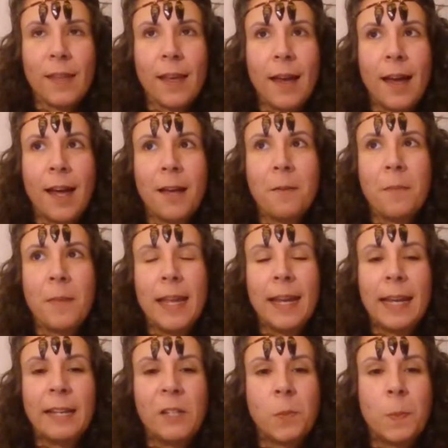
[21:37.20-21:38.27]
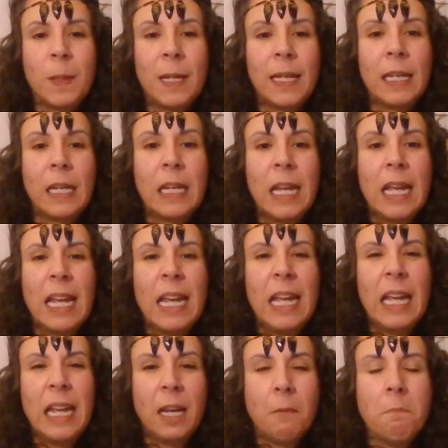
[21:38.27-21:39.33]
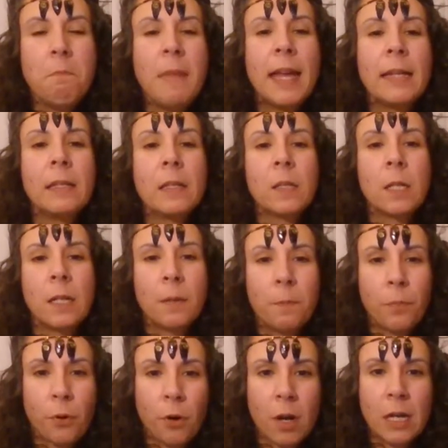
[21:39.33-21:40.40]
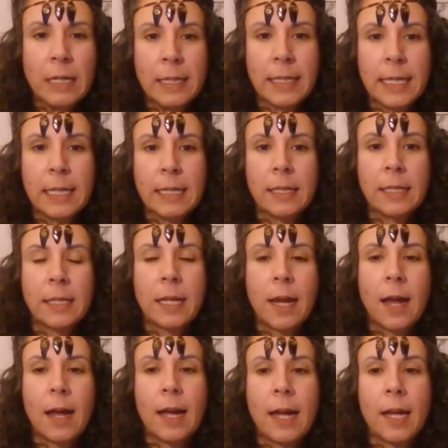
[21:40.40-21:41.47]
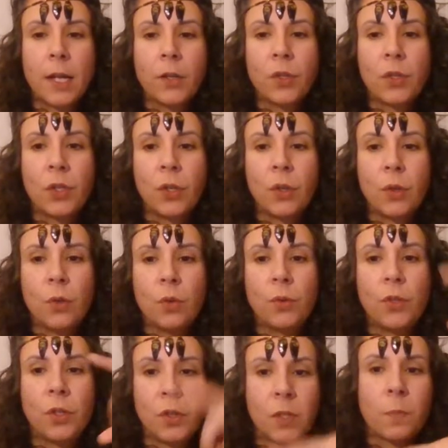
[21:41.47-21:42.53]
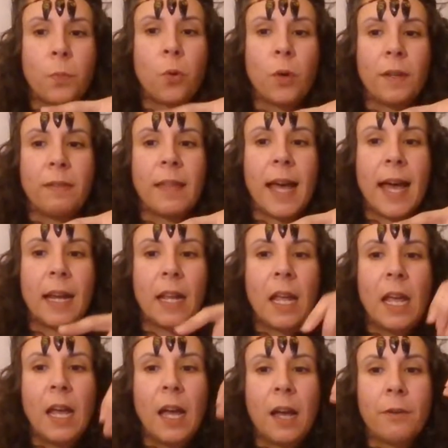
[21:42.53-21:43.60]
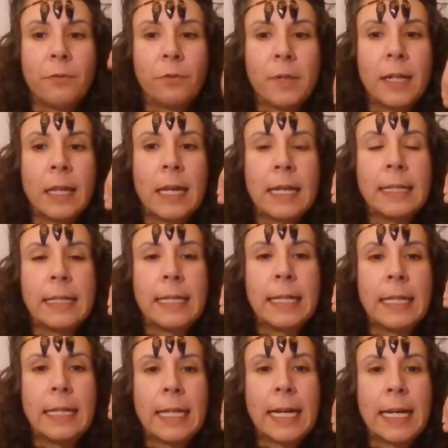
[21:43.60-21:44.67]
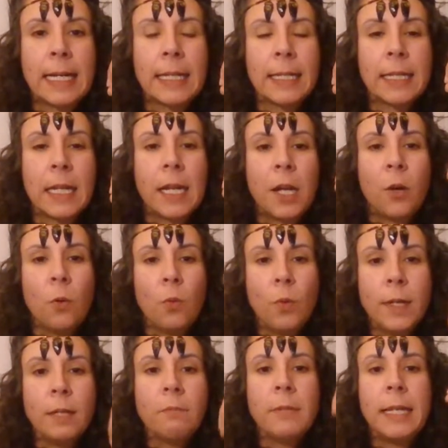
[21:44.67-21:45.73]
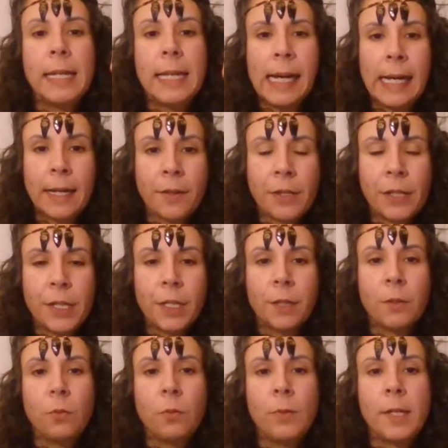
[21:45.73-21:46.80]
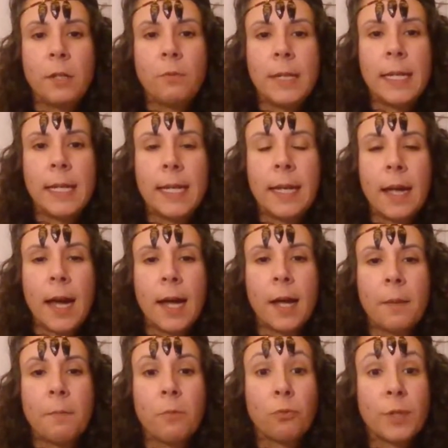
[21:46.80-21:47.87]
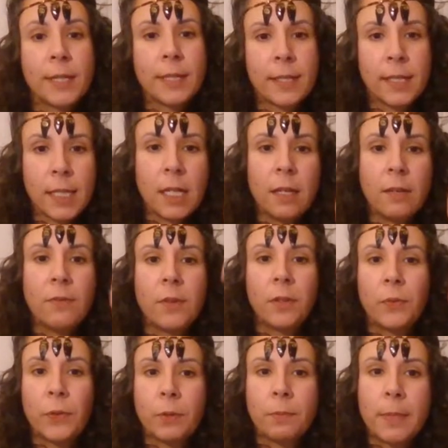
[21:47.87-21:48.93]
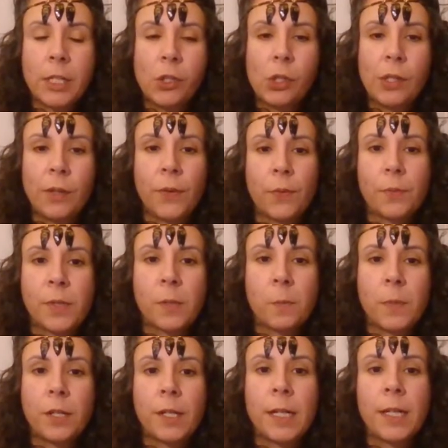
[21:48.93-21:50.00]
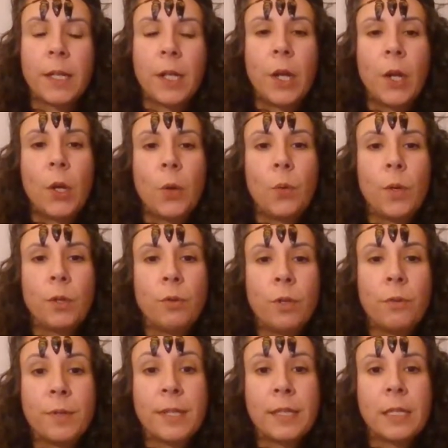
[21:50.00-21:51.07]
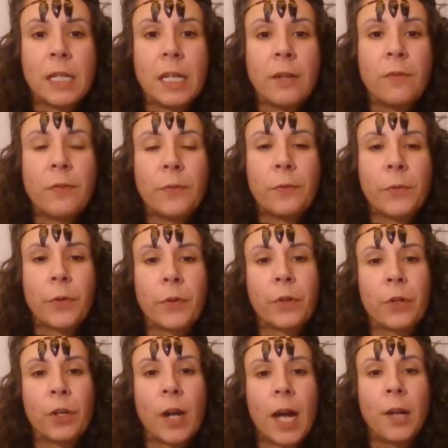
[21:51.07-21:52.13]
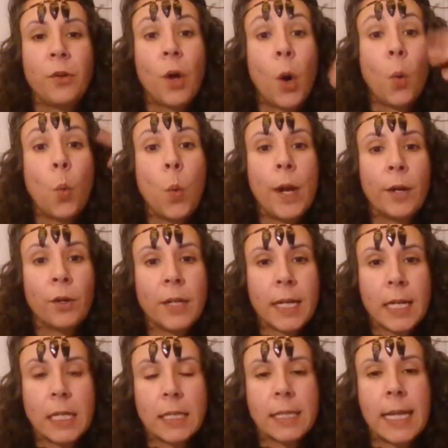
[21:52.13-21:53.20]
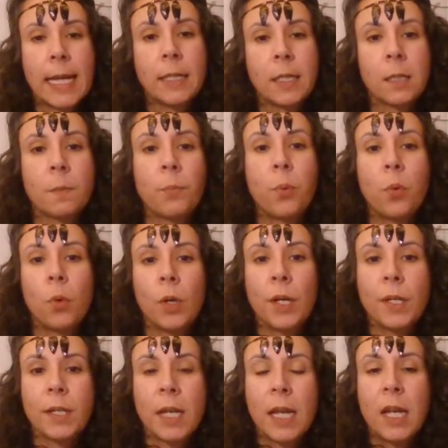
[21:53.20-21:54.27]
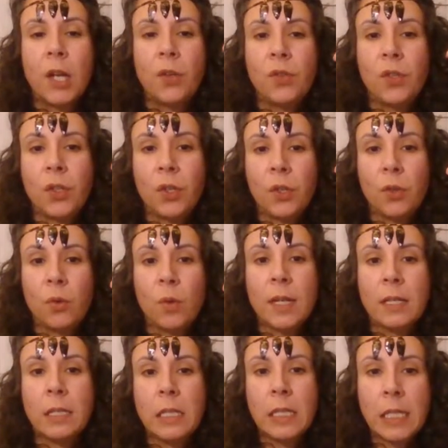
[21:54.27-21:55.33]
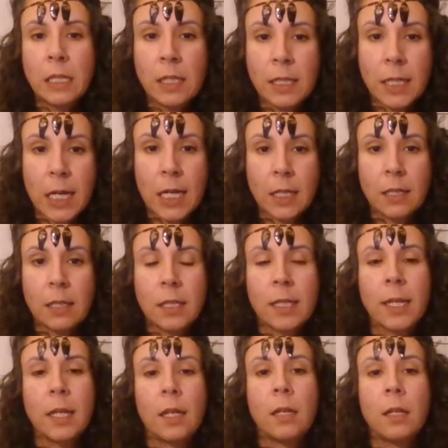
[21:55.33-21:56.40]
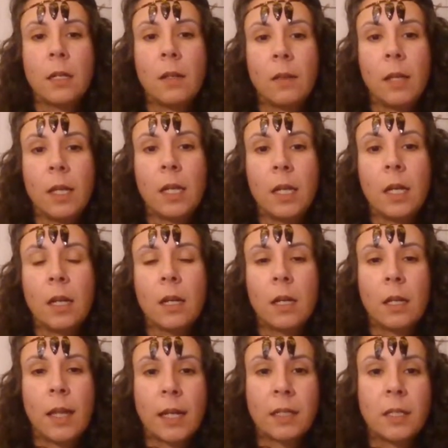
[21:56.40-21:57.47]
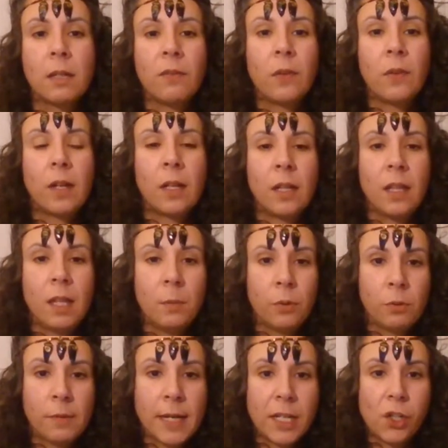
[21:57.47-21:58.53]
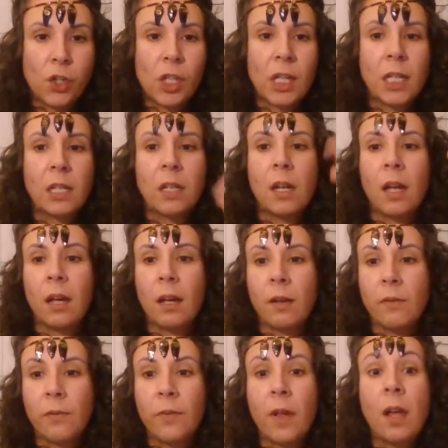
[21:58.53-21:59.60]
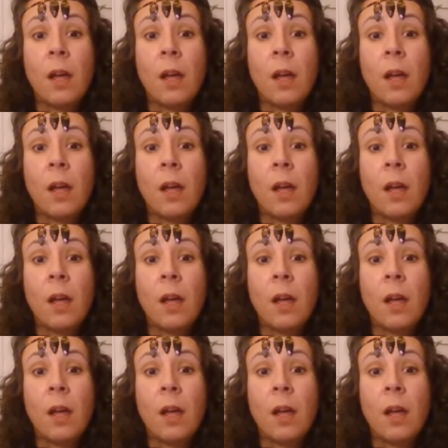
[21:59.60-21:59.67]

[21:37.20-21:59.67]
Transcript: it has been an immense process to support that, of realizing that when we gather, when we receive information from spirit, when we receive further an awareness and support to assist us in the collective liberation of